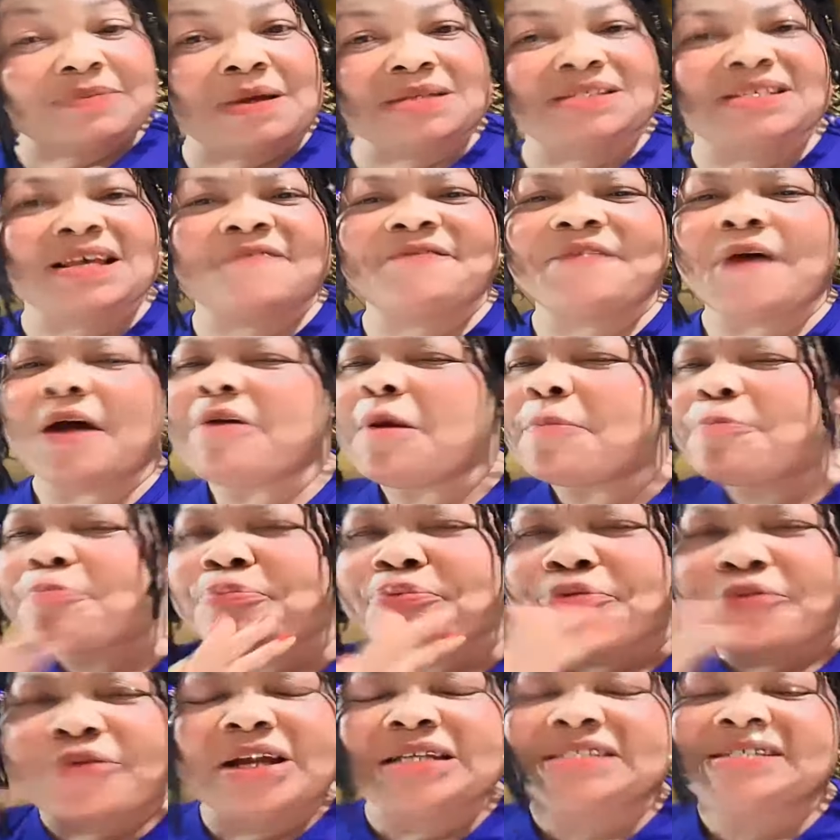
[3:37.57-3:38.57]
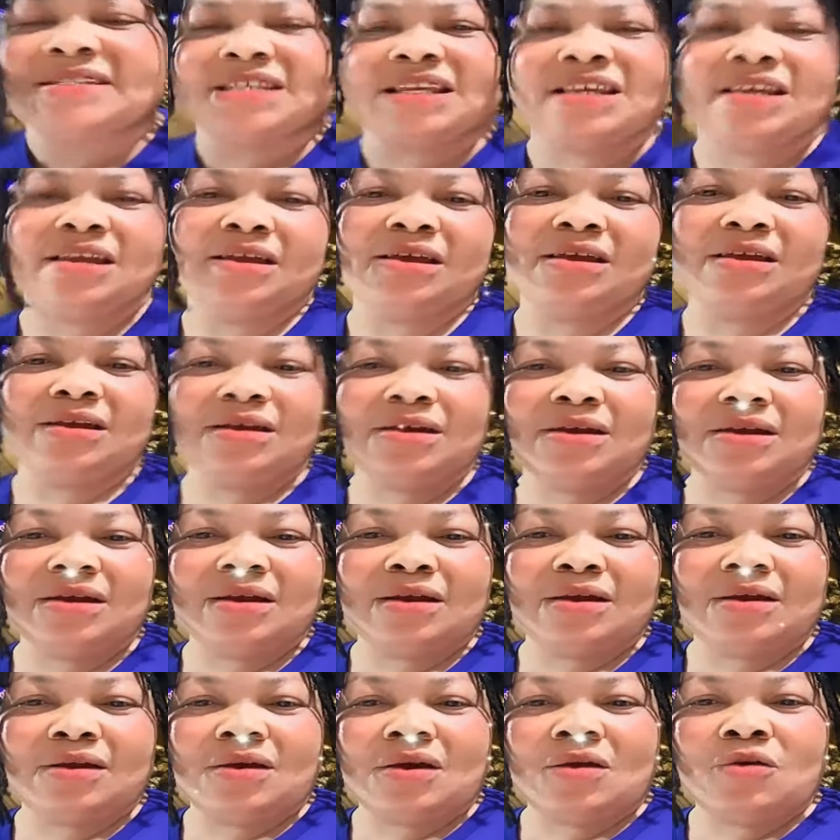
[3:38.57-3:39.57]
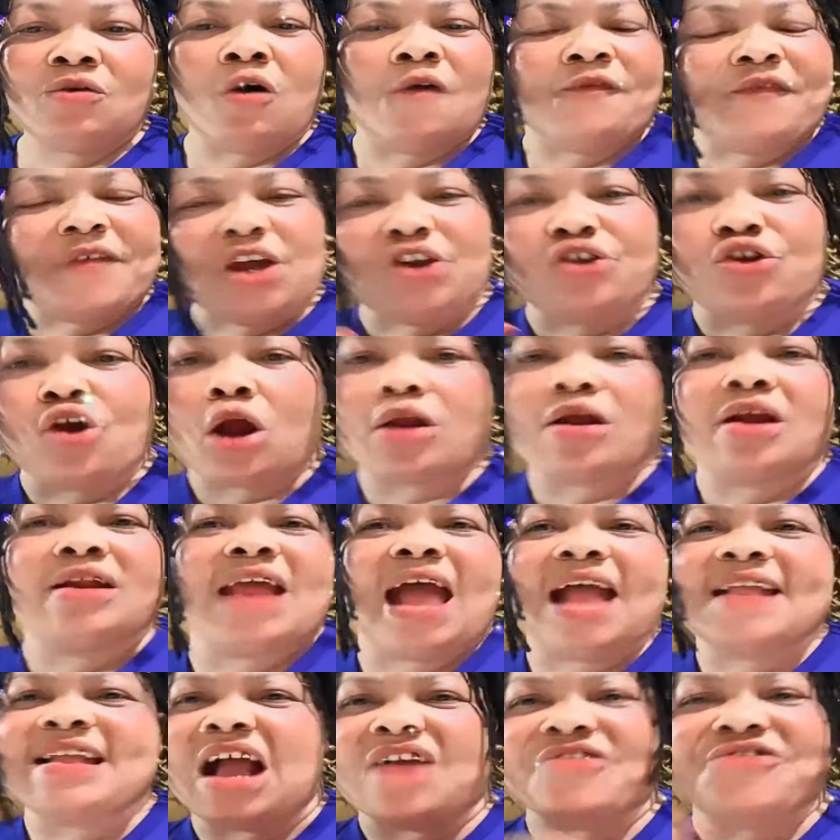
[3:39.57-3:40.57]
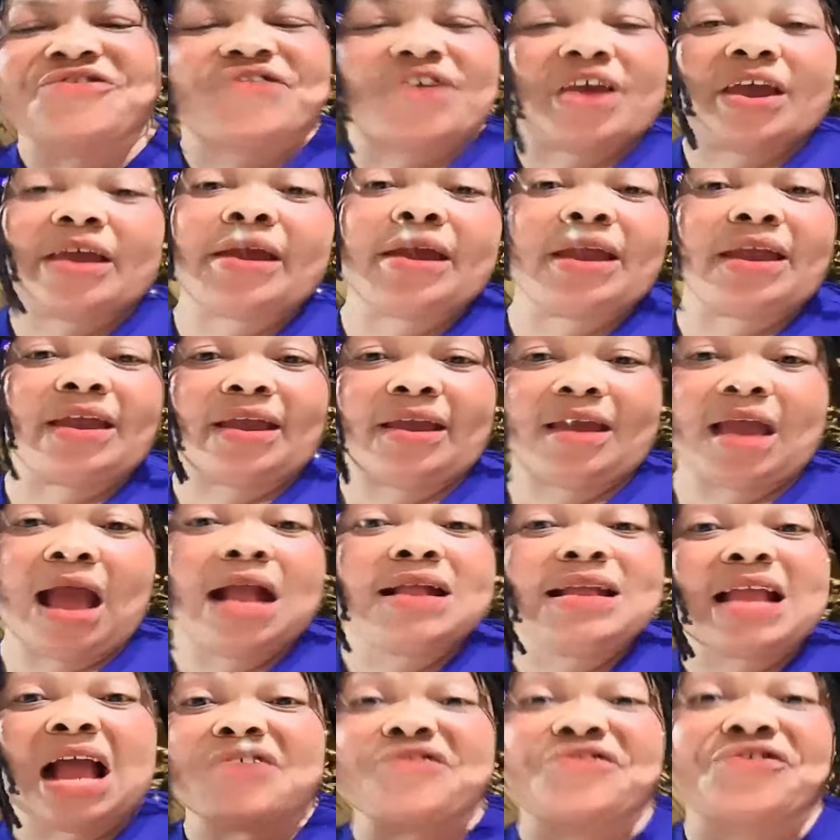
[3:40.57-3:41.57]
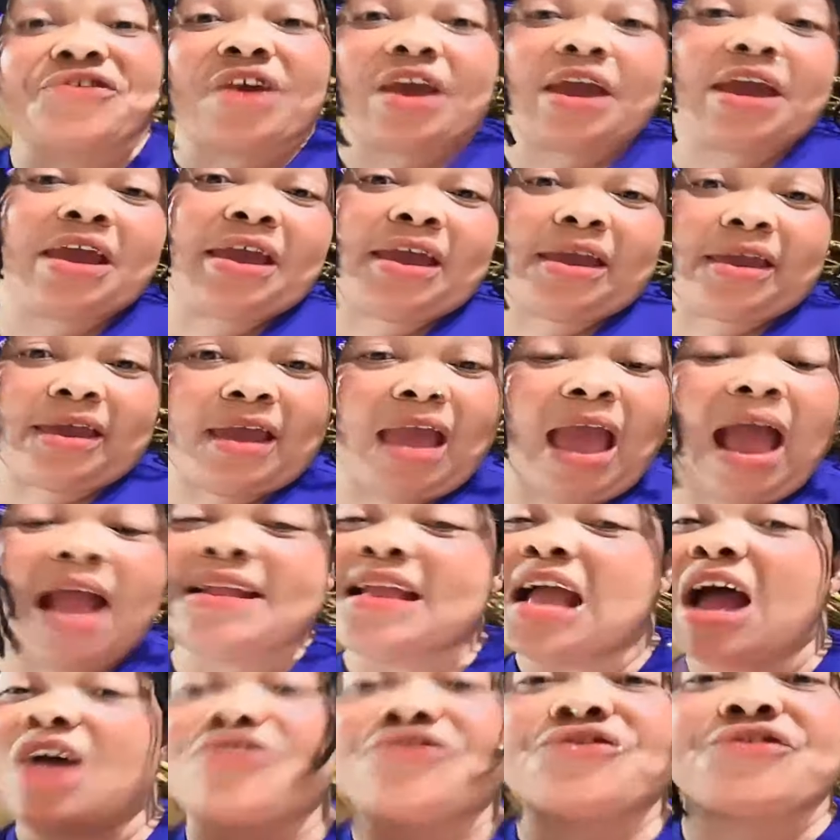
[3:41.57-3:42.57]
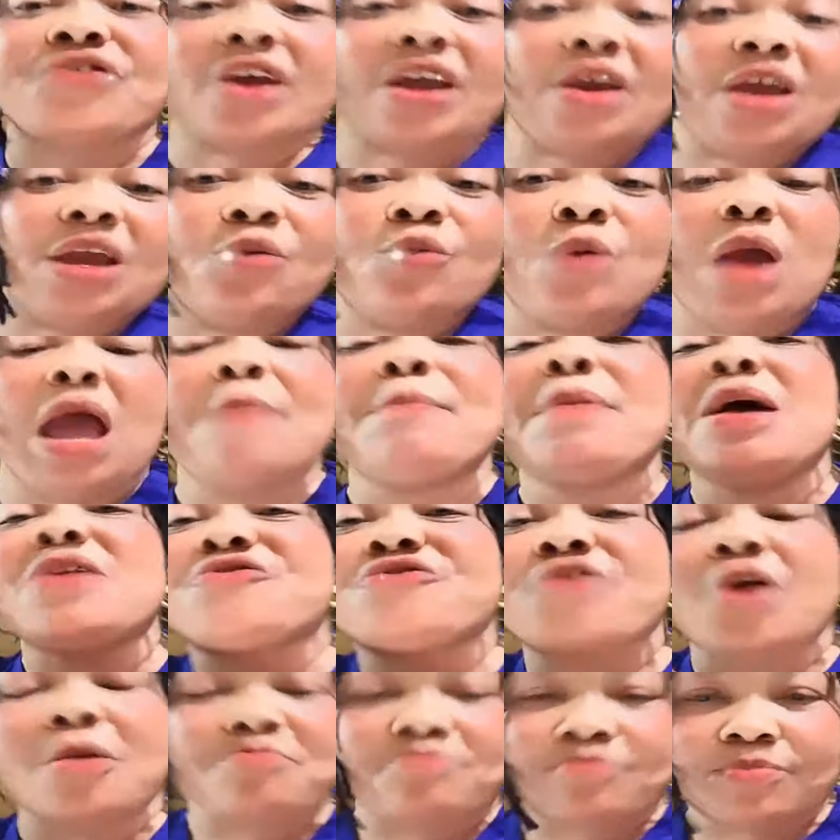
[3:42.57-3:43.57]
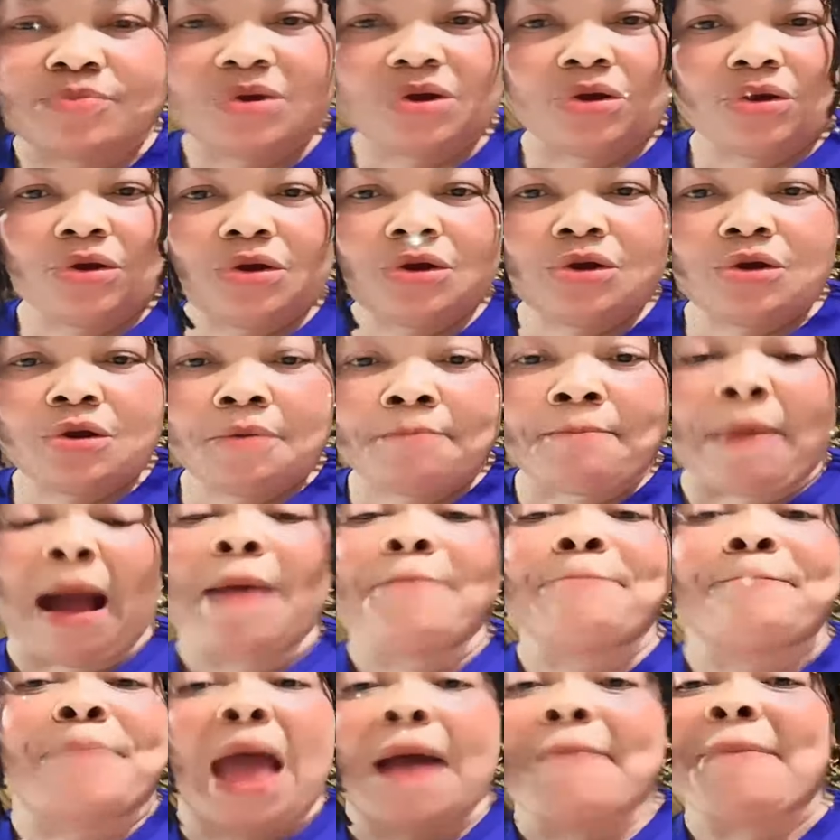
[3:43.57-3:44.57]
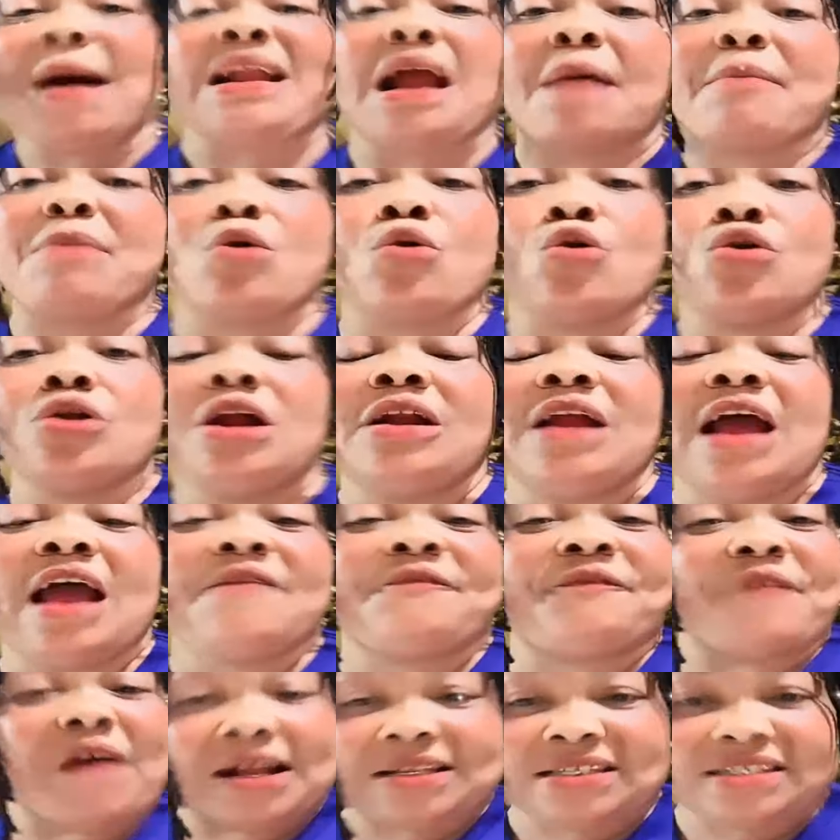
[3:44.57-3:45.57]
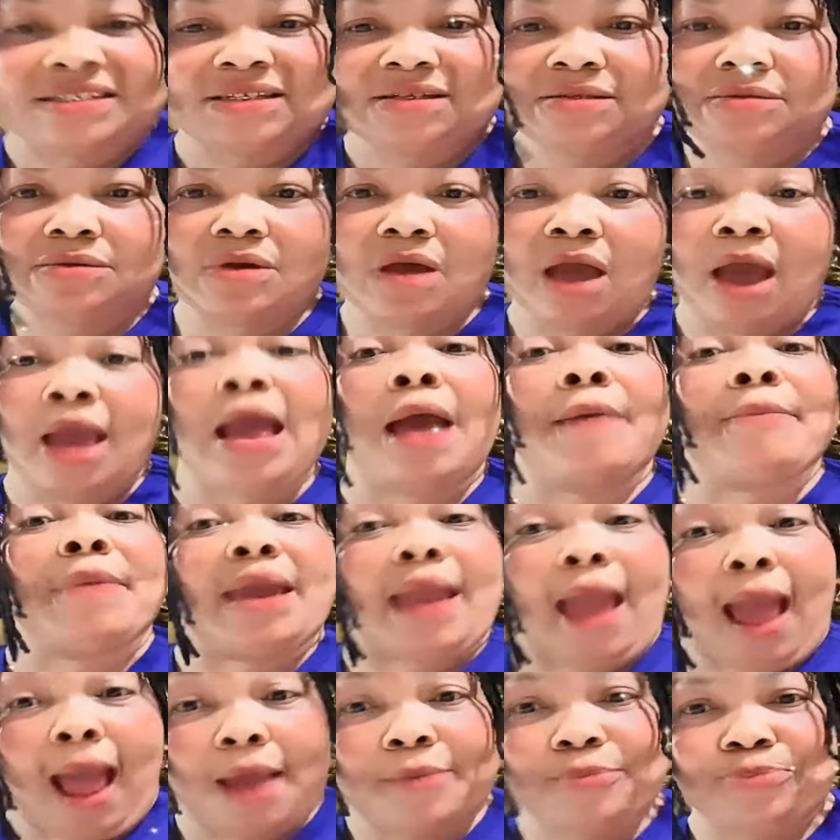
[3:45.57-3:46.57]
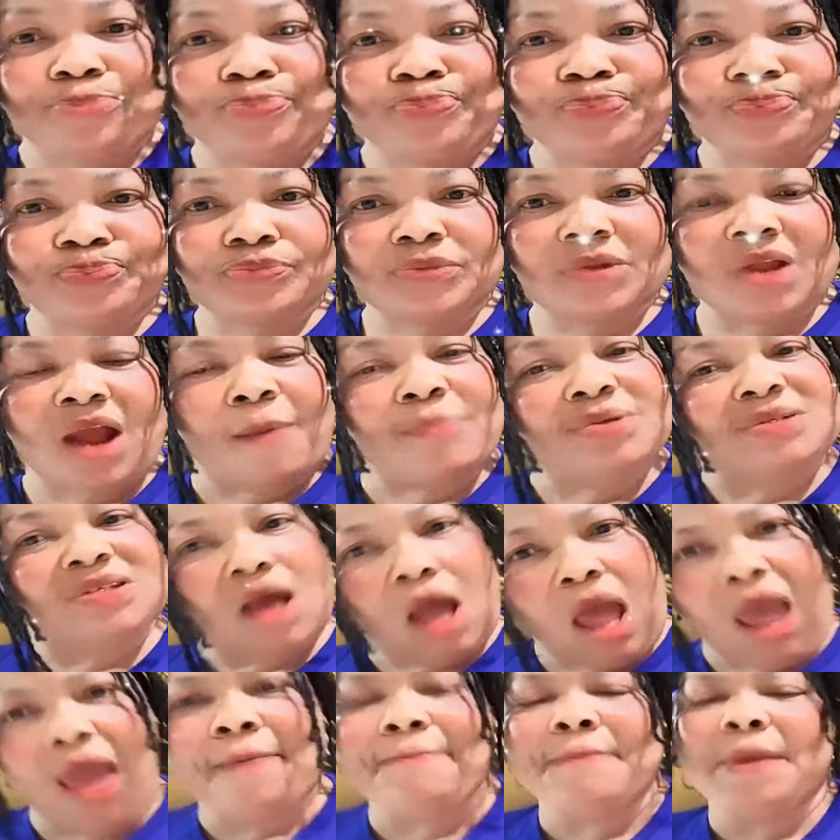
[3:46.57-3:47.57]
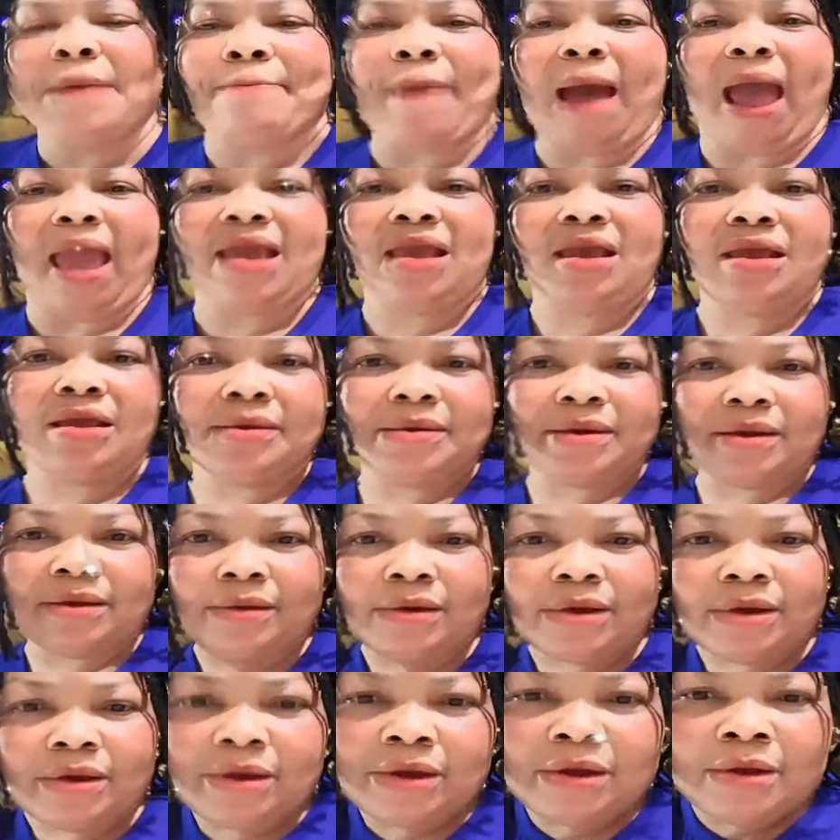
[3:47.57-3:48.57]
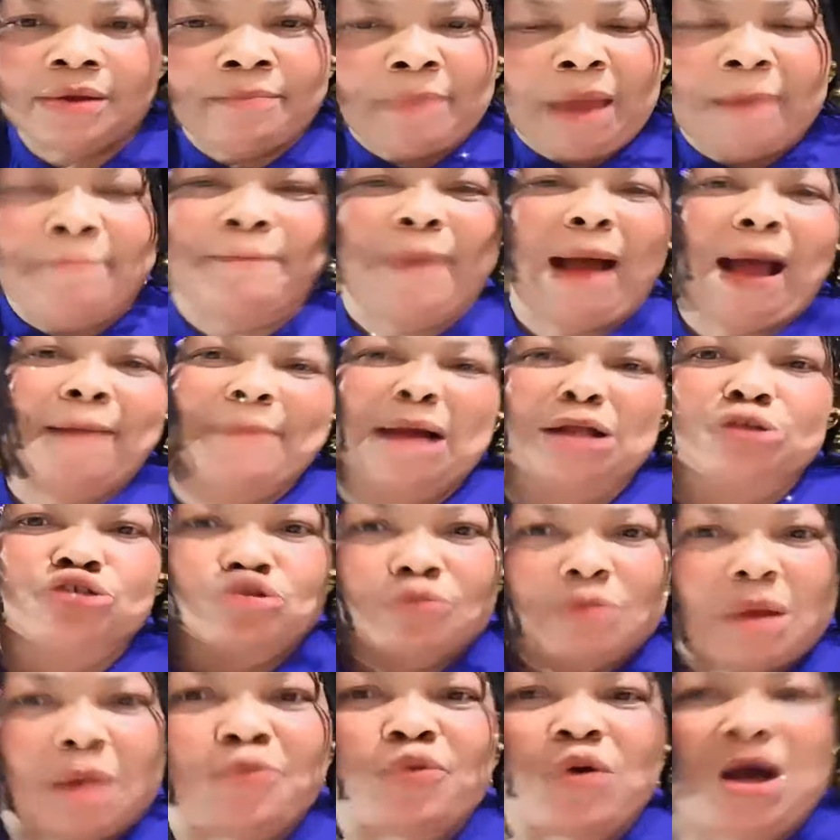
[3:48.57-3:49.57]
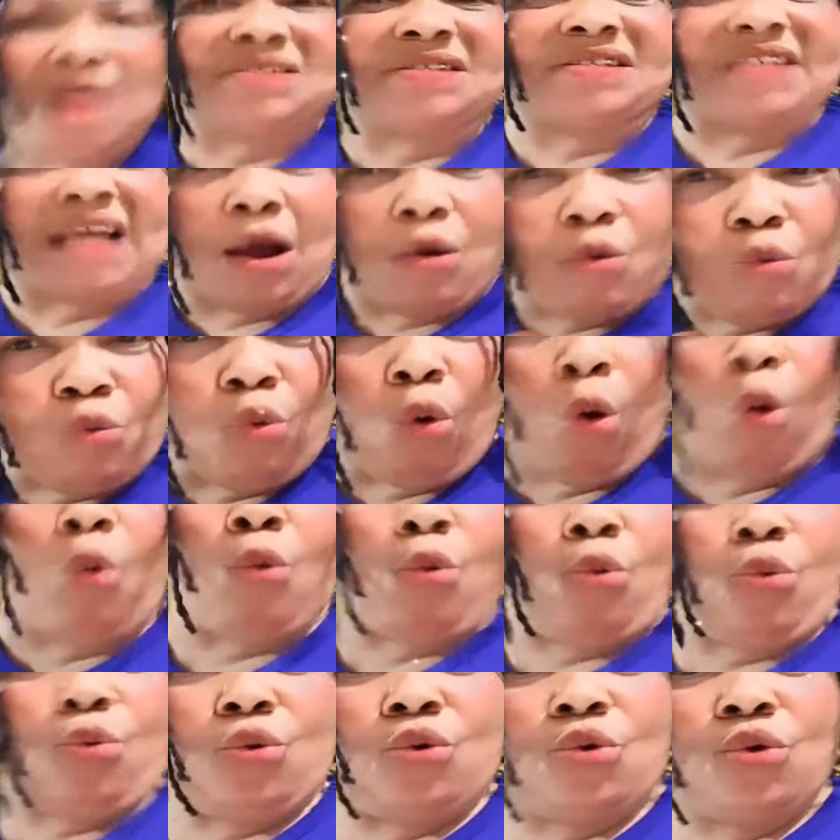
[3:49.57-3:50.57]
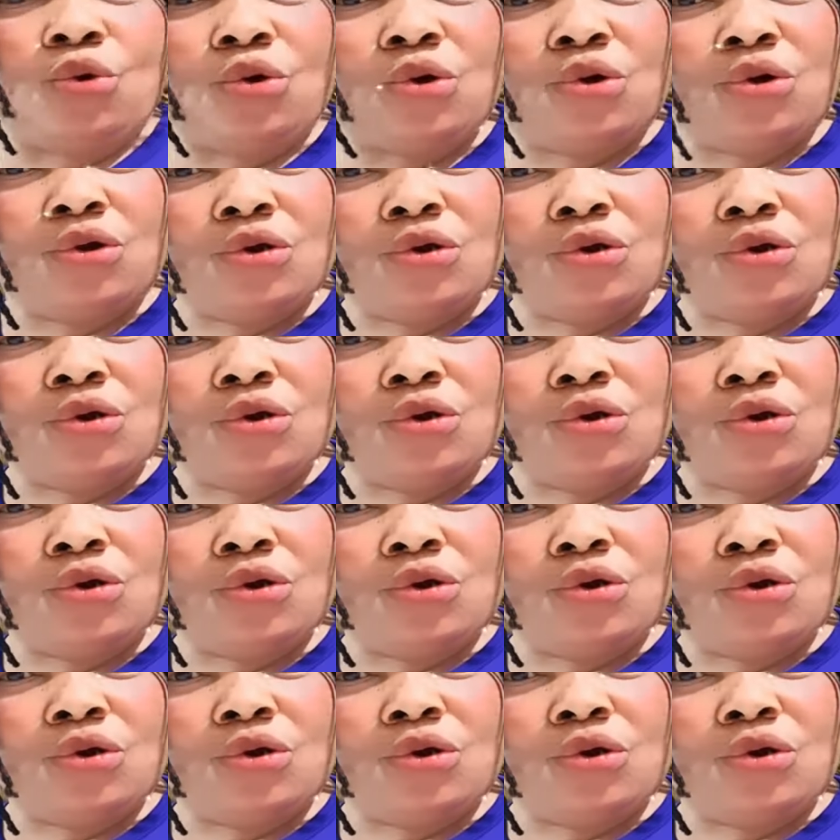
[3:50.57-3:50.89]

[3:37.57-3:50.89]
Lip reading: As my say, very pretty. Ovi yo ne di enya she, we be chum. By Bema na mi hunu de in fact eya me ya am so eh mi bai me ba ma to me boase awo